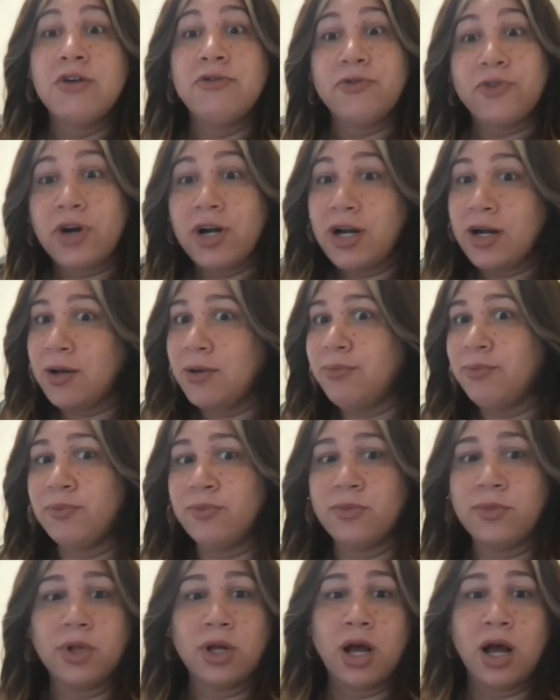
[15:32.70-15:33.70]

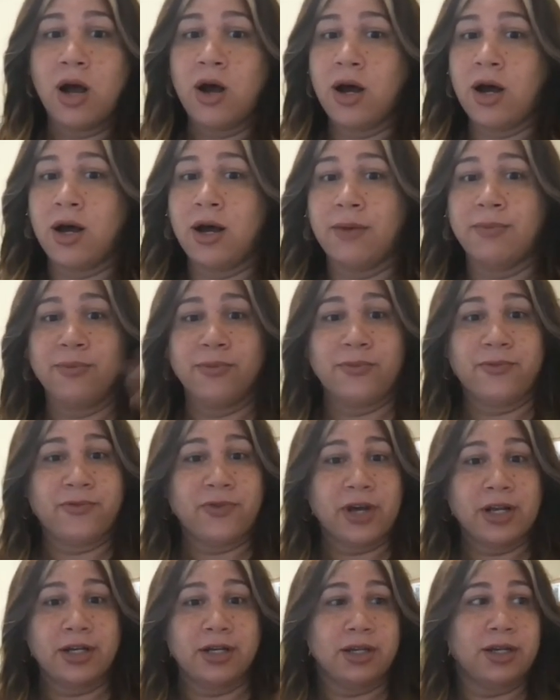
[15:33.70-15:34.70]
from uh,
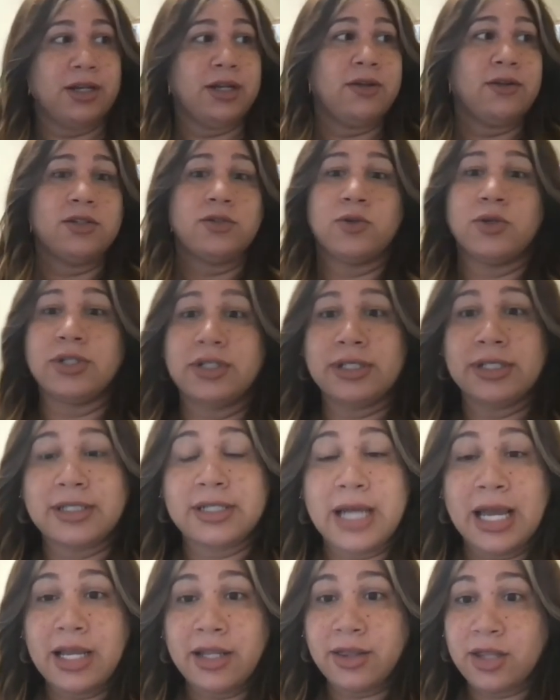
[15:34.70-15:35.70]
funding sources
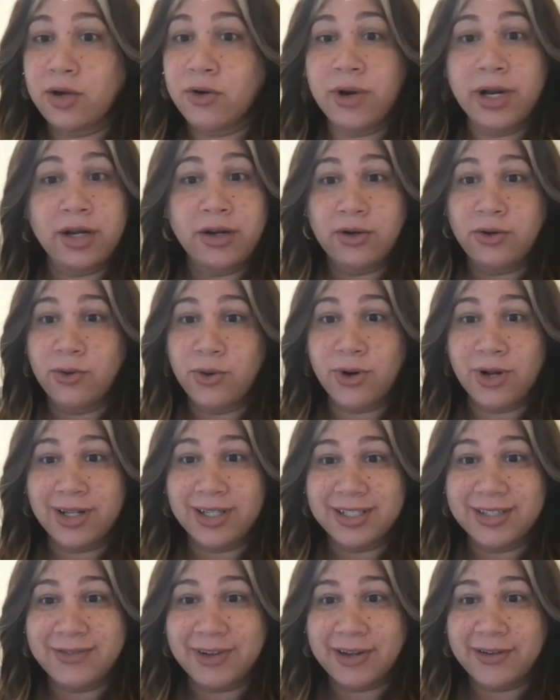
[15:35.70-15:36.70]
like the Greater New
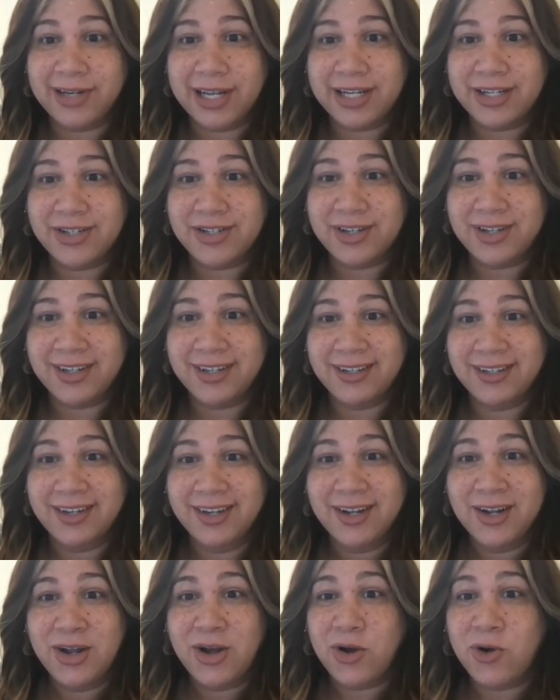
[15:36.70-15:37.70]
Orleans Foundation,
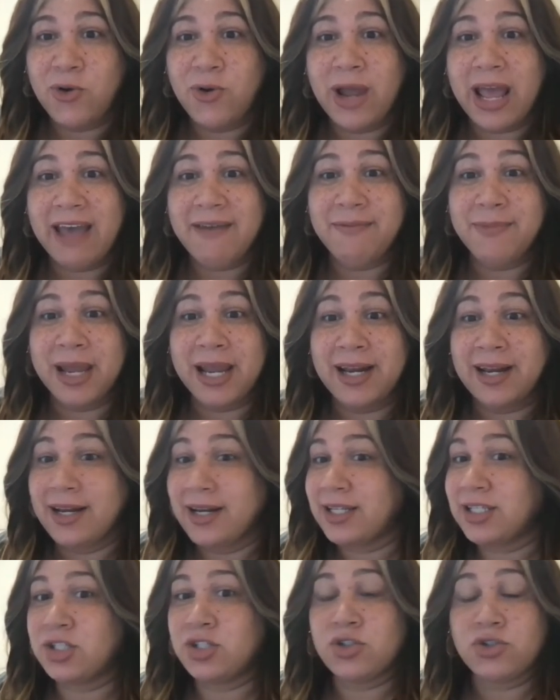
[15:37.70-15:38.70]
who have made it
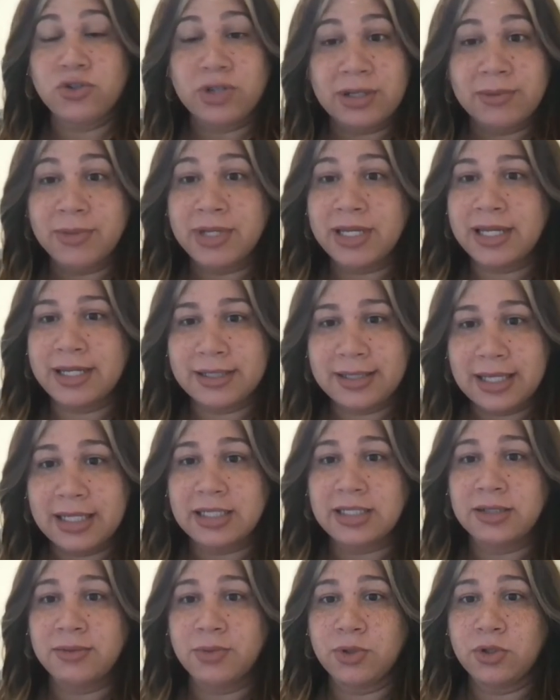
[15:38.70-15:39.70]
extremely
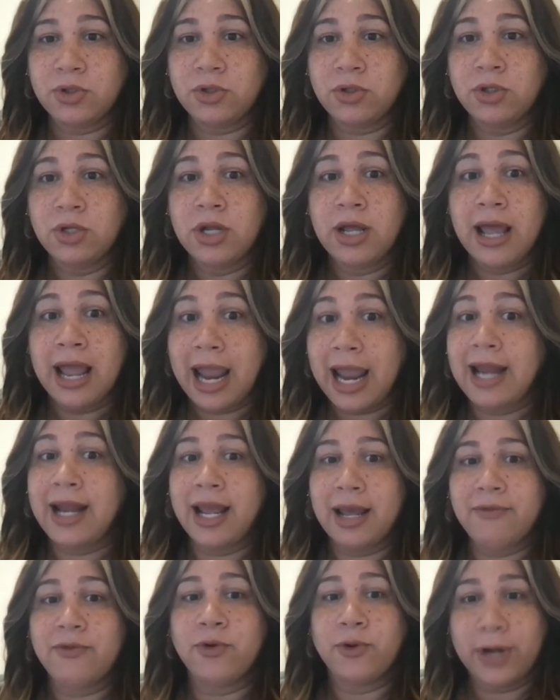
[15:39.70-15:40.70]
accessible and
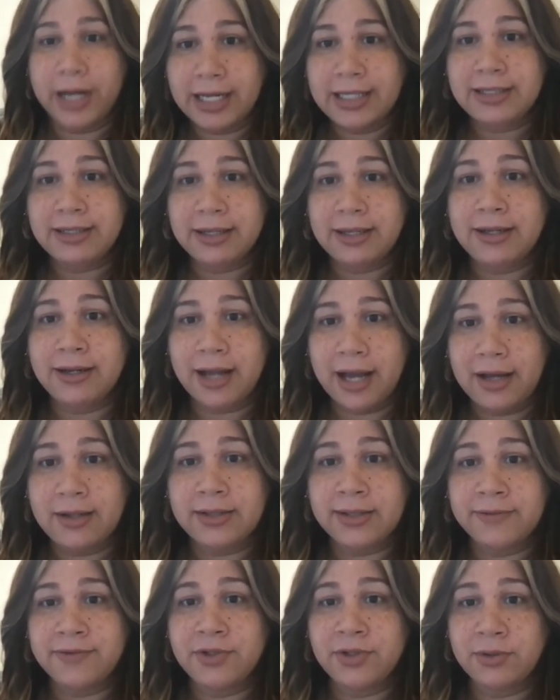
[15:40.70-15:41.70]
have granted House
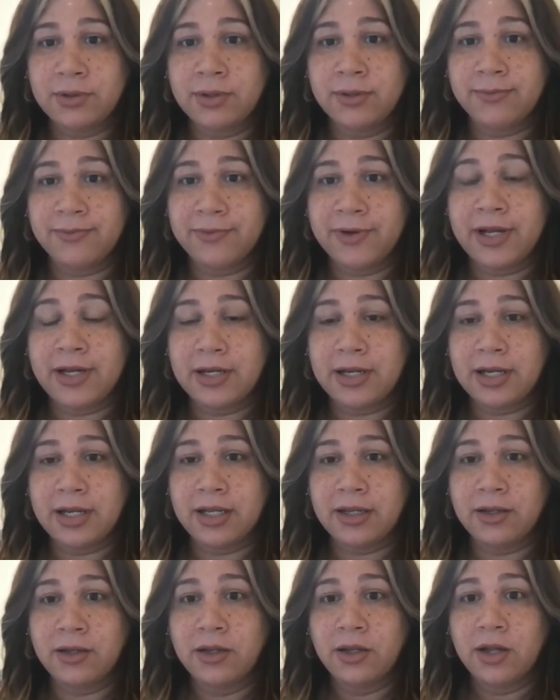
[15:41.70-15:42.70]
of Tulip
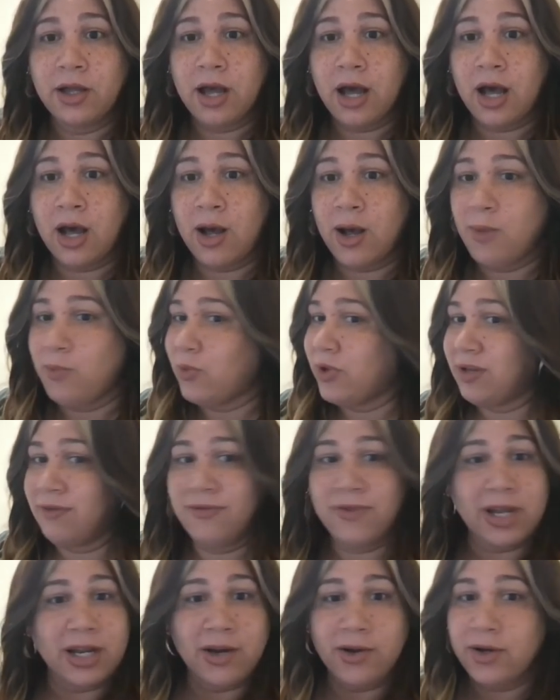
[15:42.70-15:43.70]
funding um, with
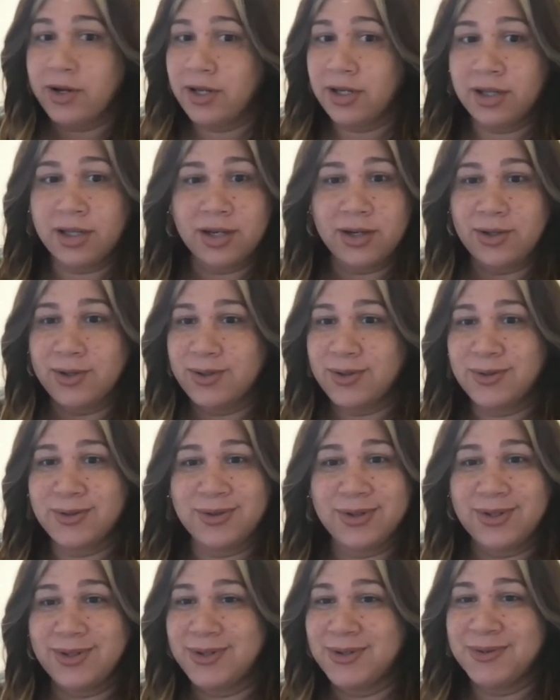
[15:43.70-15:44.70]
very little
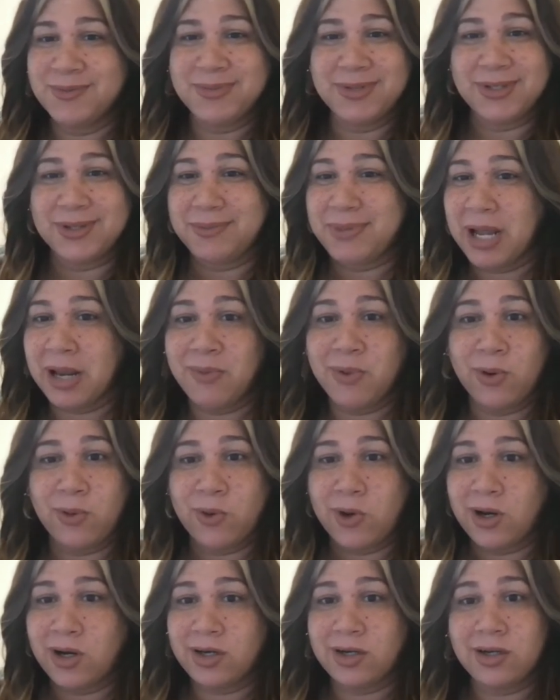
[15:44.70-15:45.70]
hoops or
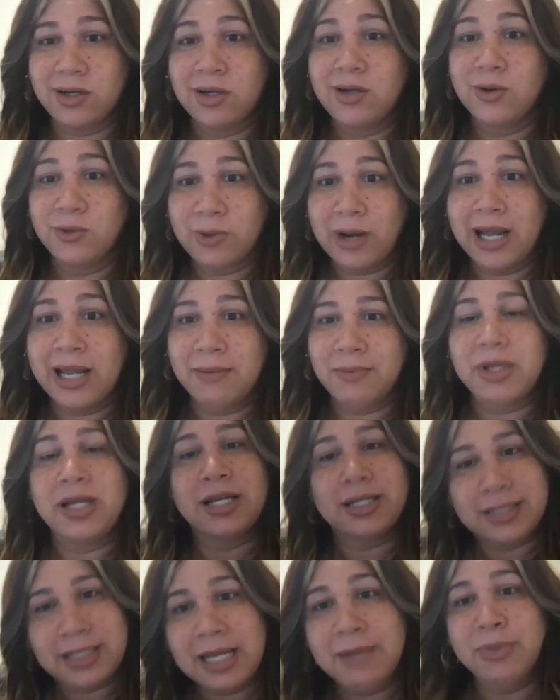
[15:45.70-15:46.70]
paperwork, right?
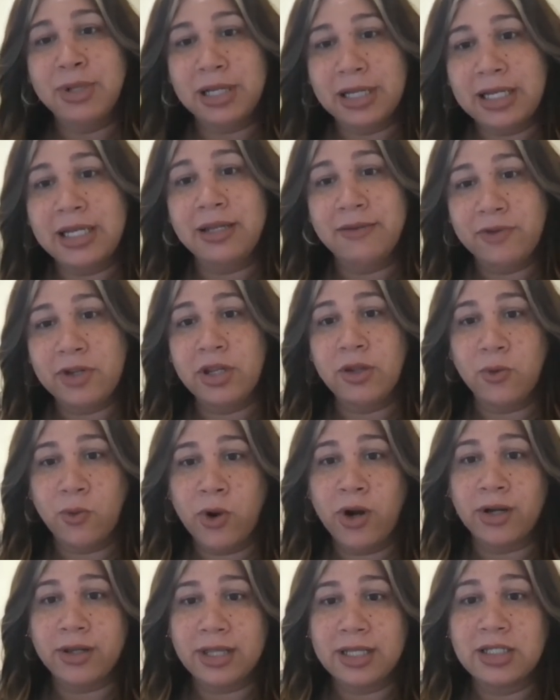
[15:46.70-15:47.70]
Because they believe in the
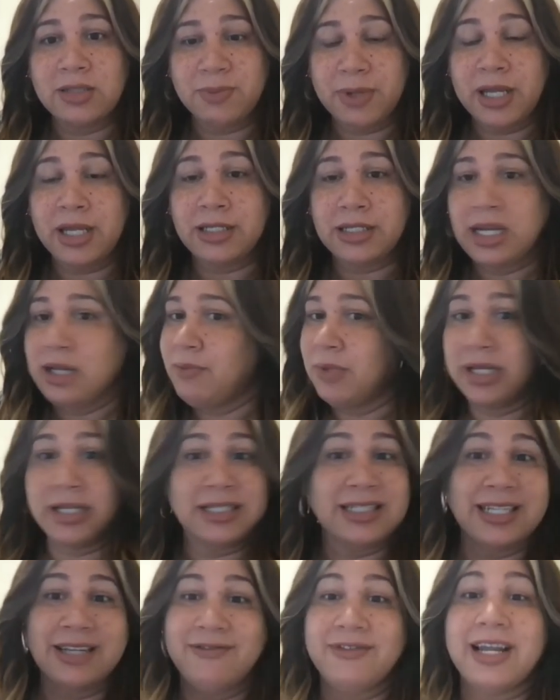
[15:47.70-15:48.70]
work that's being done because
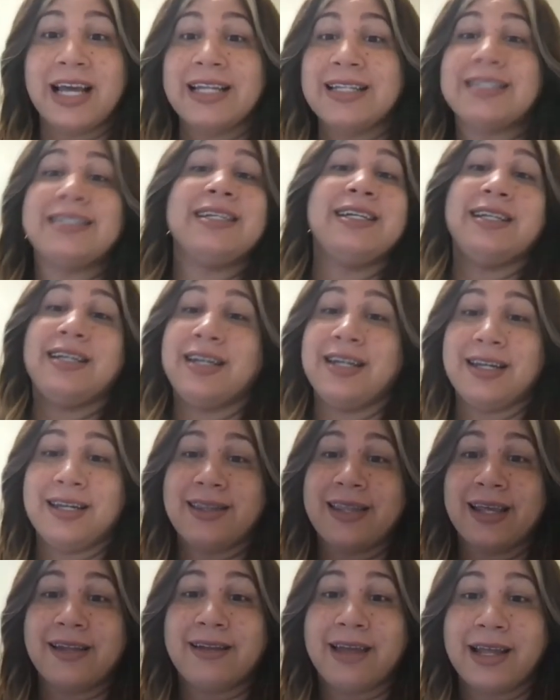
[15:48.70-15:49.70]
they've not seen
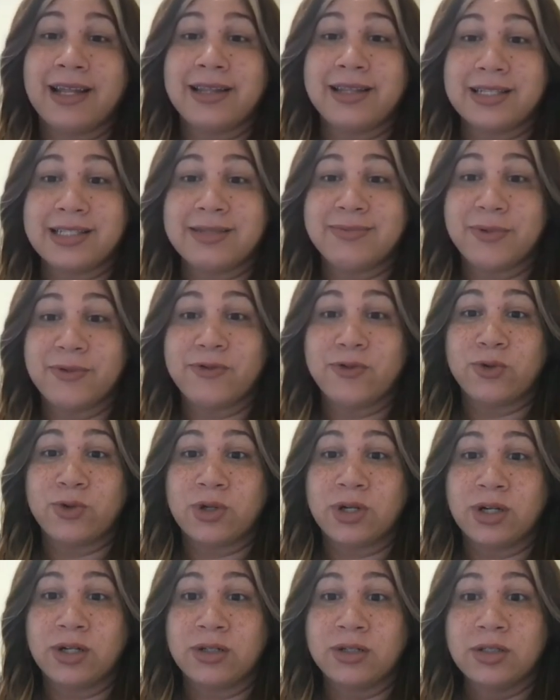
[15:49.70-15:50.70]
anything like this
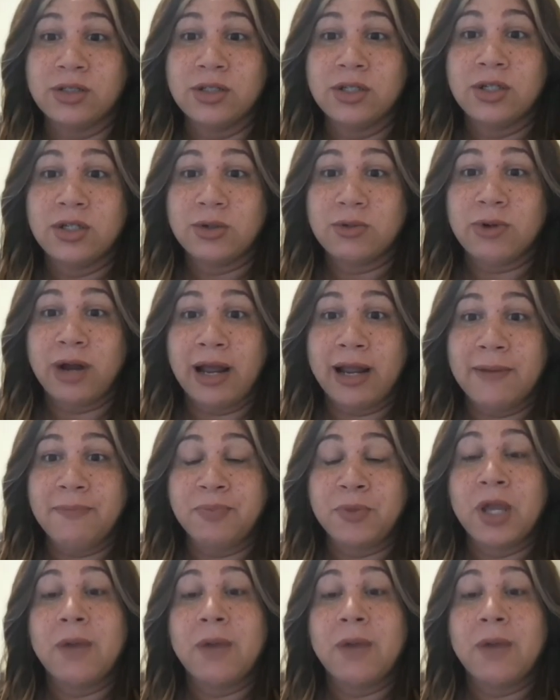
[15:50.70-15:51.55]
before, right?